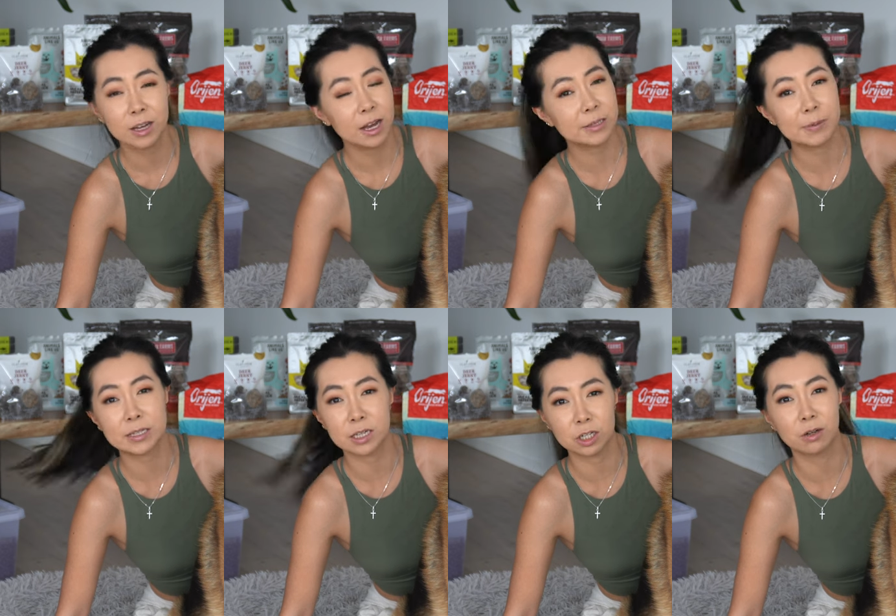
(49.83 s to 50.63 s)
It's been
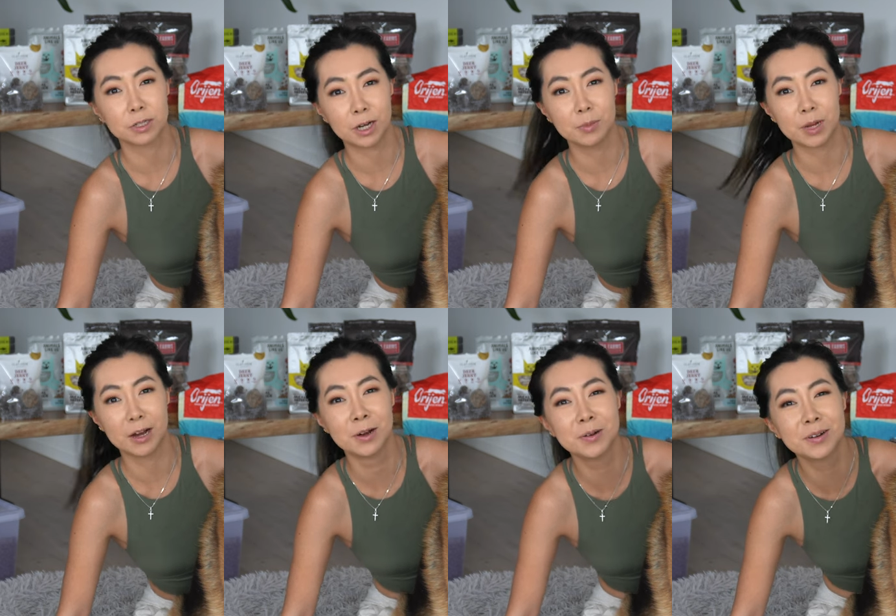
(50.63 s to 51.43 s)
such a long time
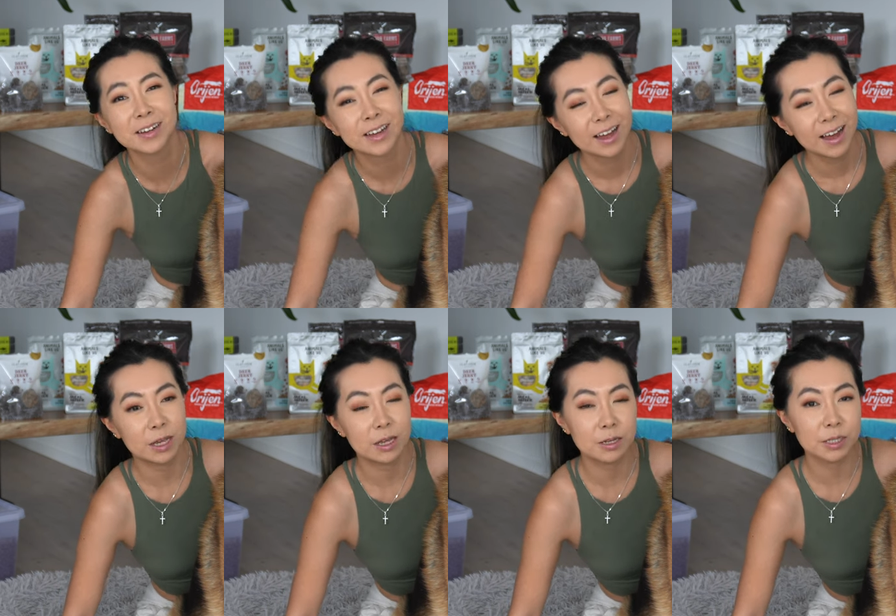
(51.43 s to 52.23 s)
now.
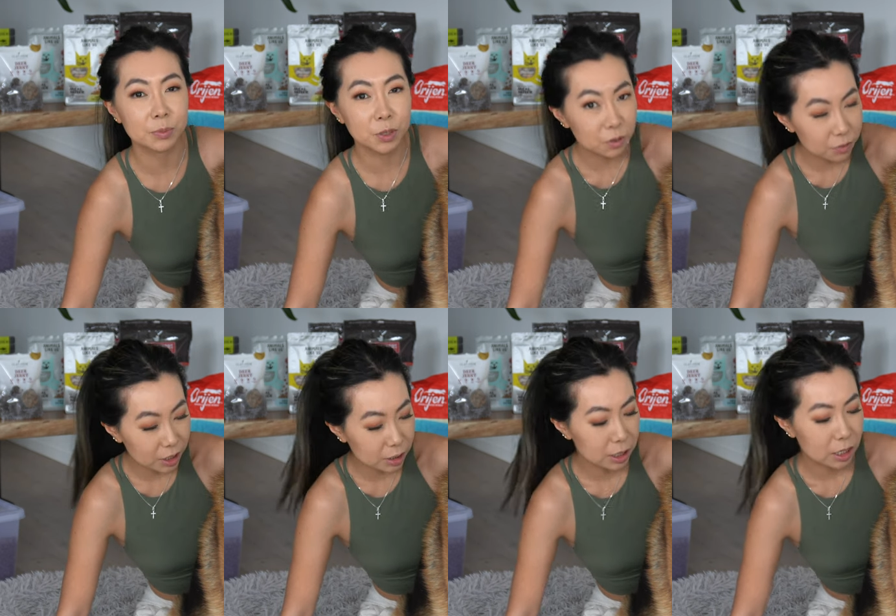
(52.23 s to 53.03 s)
He is a
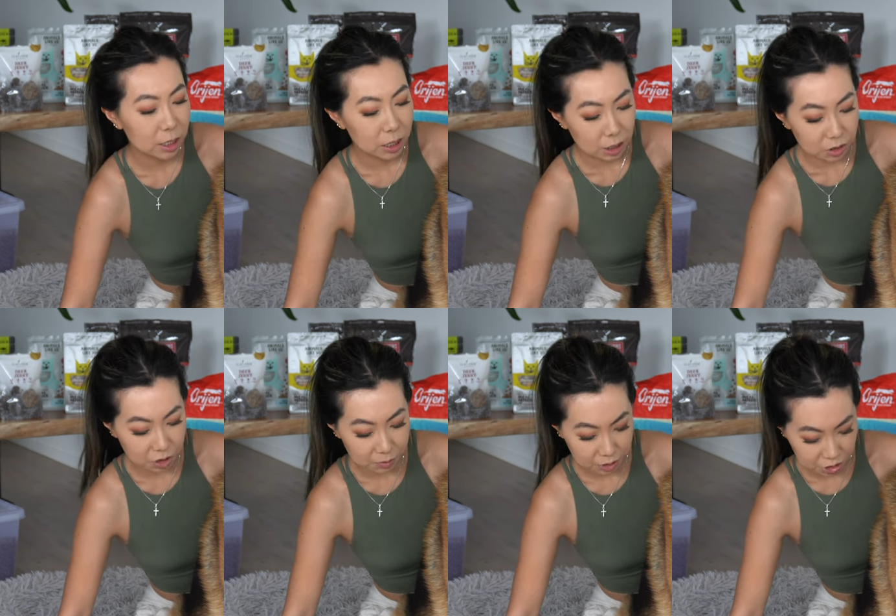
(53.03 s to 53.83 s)
purebred
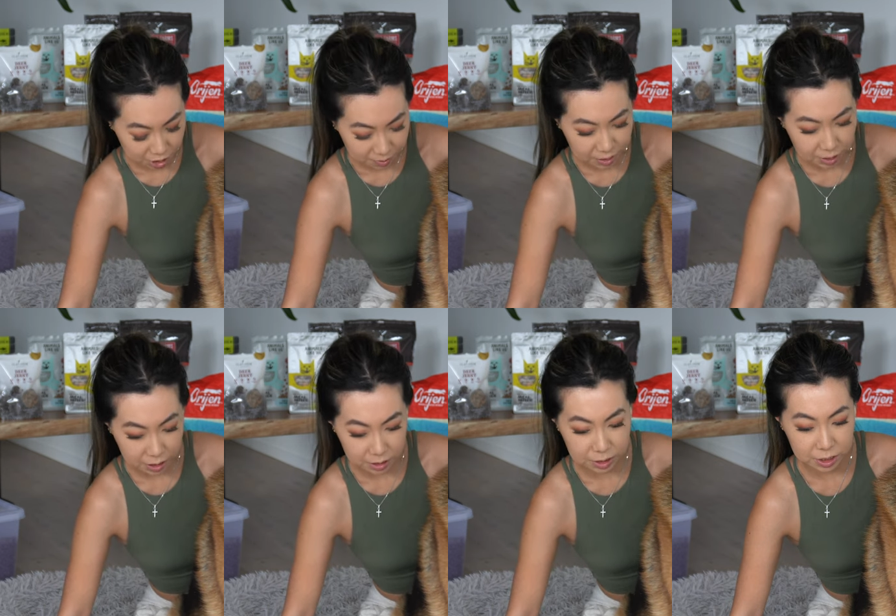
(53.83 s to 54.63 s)
German
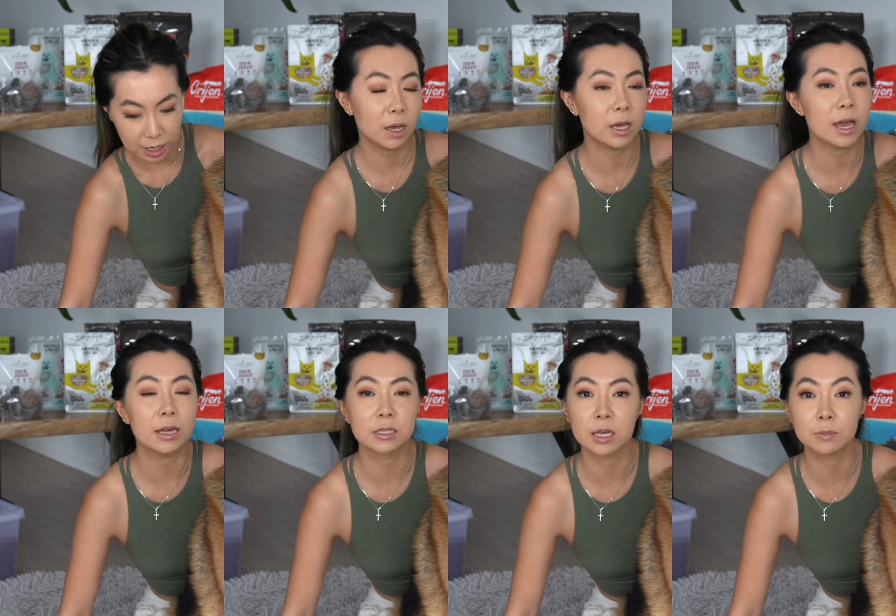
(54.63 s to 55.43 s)
Shepherd. He
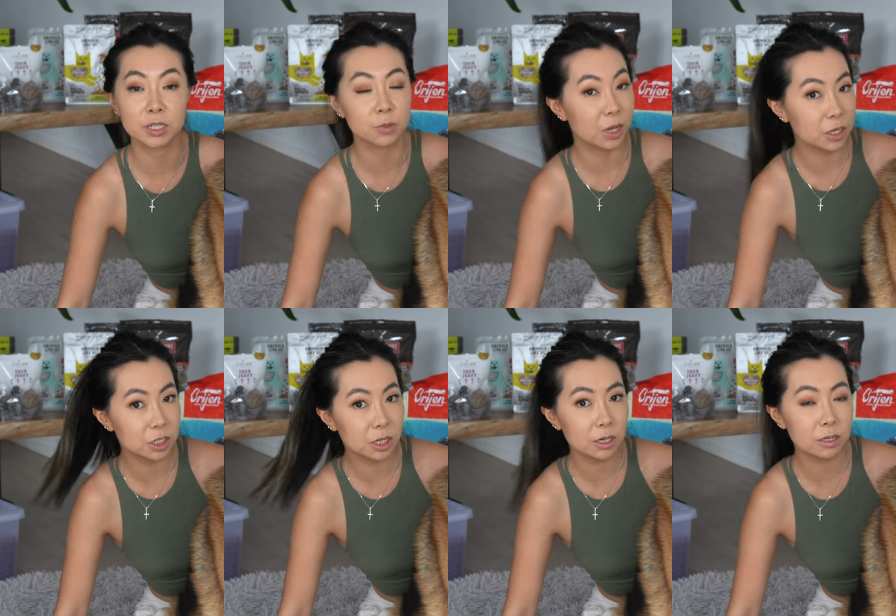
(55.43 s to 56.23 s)
has hip
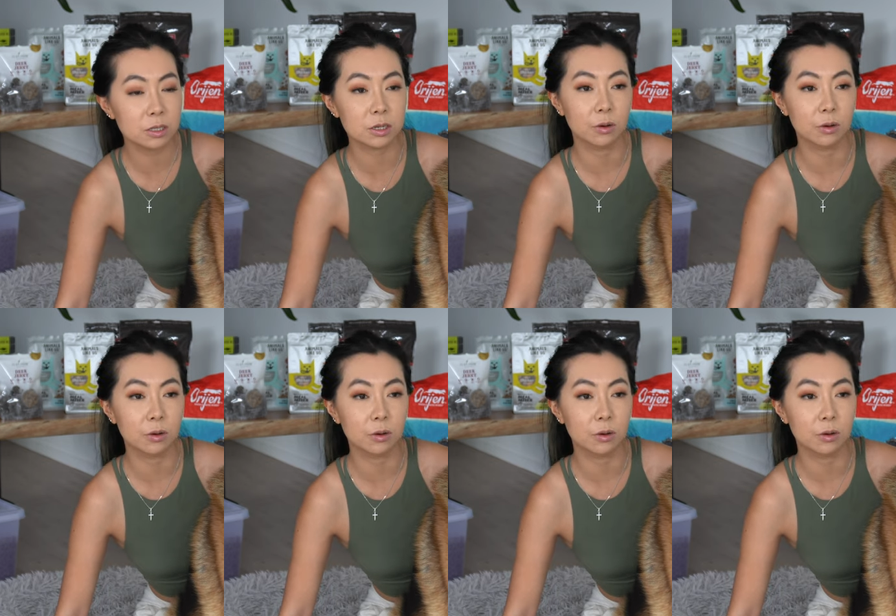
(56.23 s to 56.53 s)
dysplasia, so